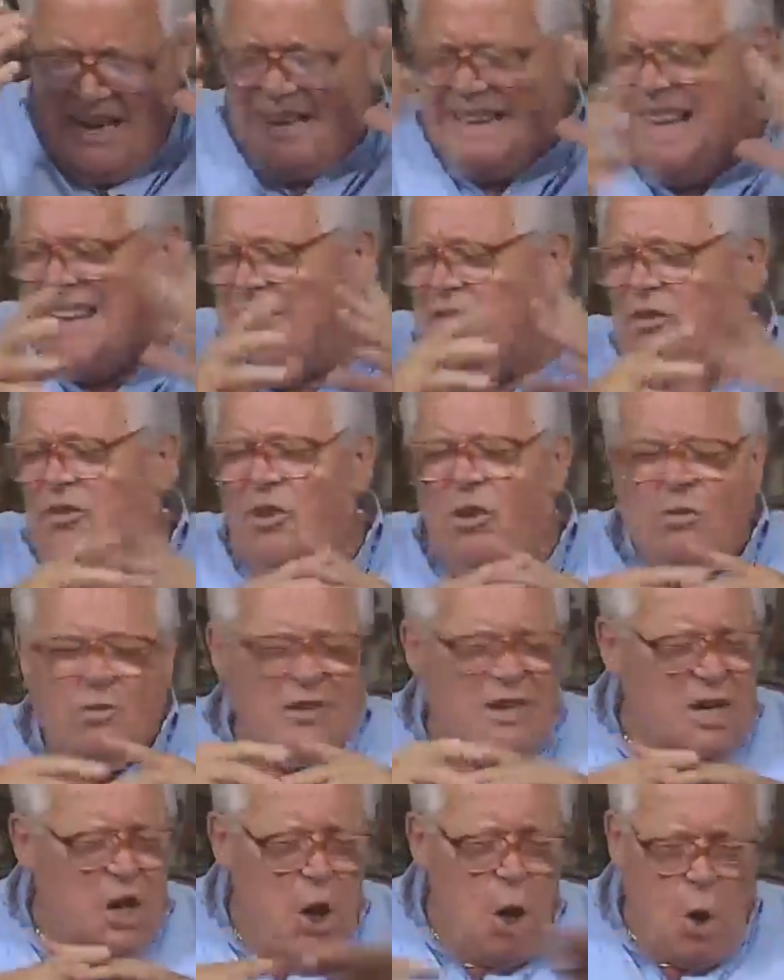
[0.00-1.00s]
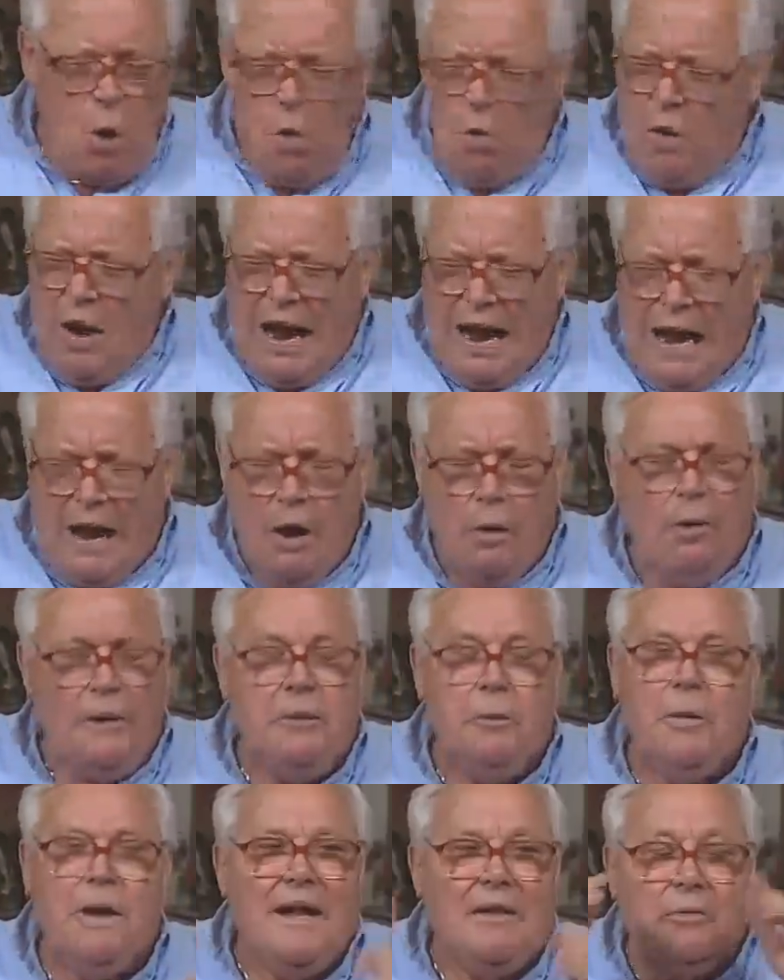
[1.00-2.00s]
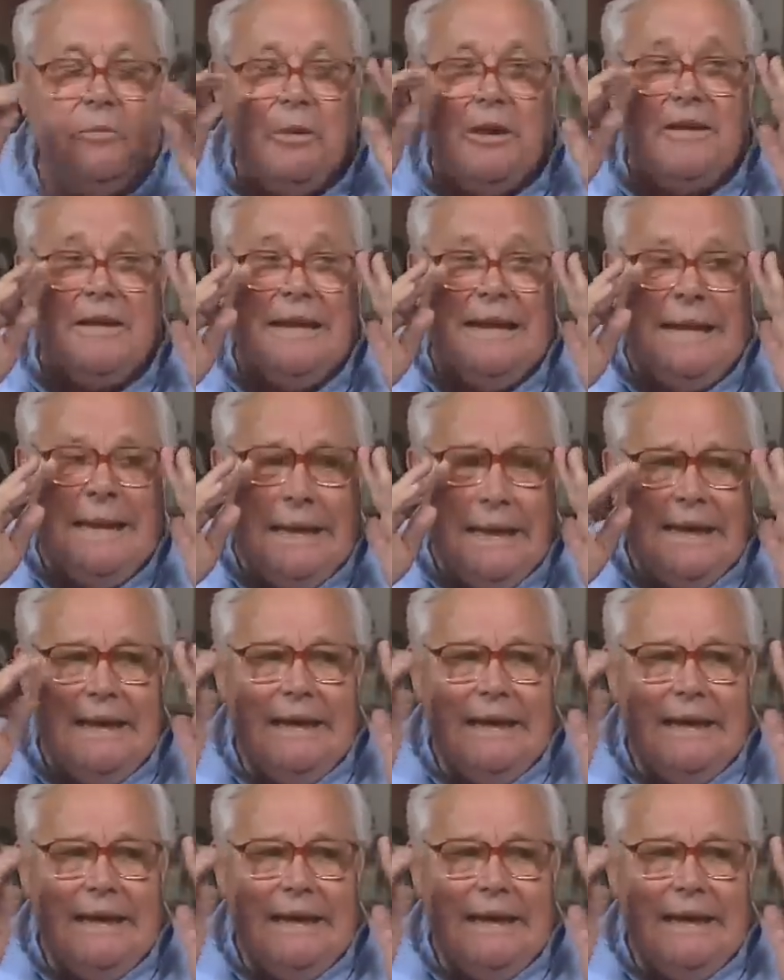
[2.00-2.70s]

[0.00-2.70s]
and I don't know how it went, but he